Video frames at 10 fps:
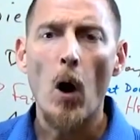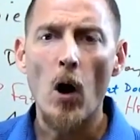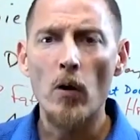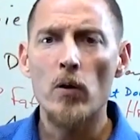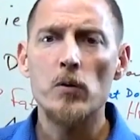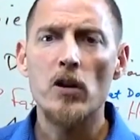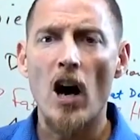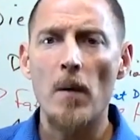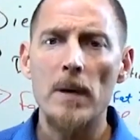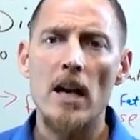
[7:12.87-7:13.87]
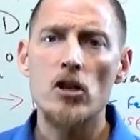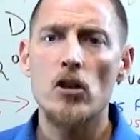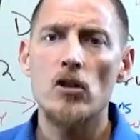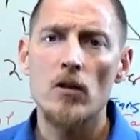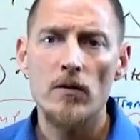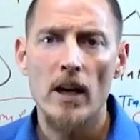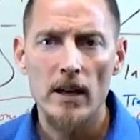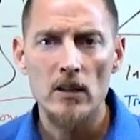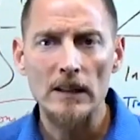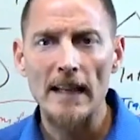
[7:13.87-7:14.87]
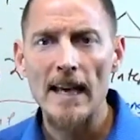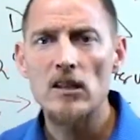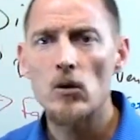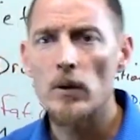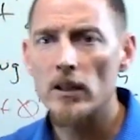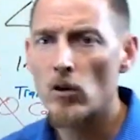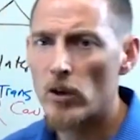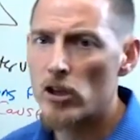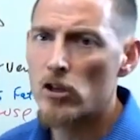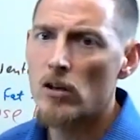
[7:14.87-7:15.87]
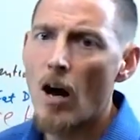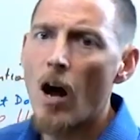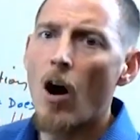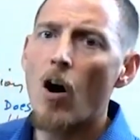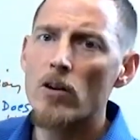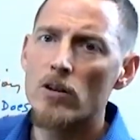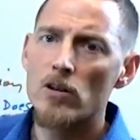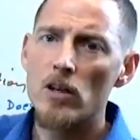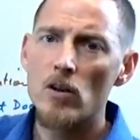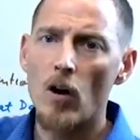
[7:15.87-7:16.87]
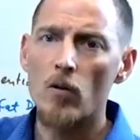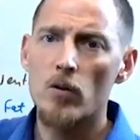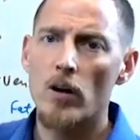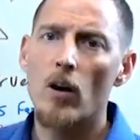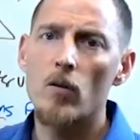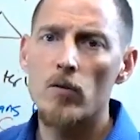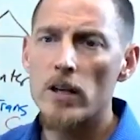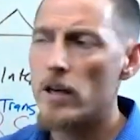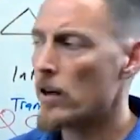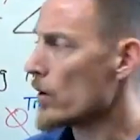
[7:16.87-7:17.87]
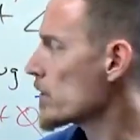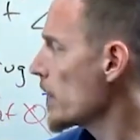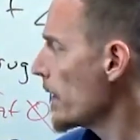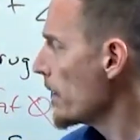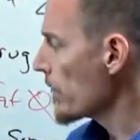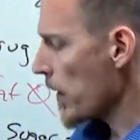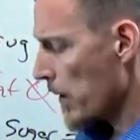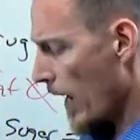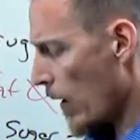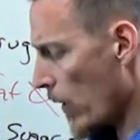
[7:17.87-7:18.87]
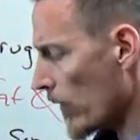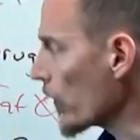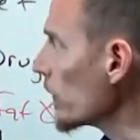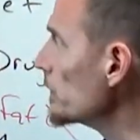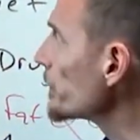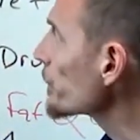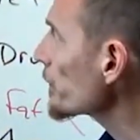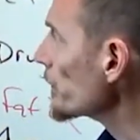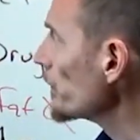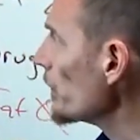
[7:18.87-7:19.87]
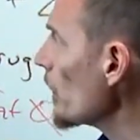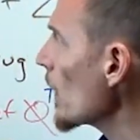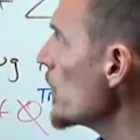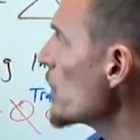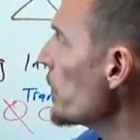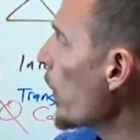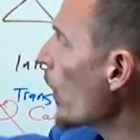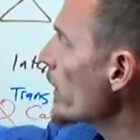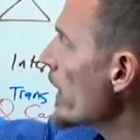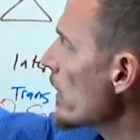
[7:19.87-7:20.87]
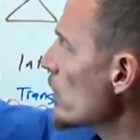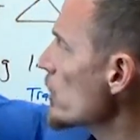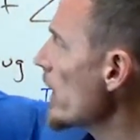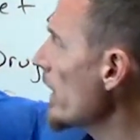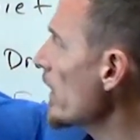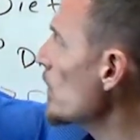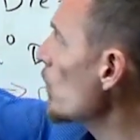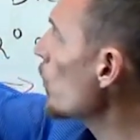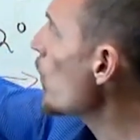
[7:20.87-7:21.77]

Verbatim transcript: all those combinations of things led to increased heart disease over the over the years. However, it's important that you understand that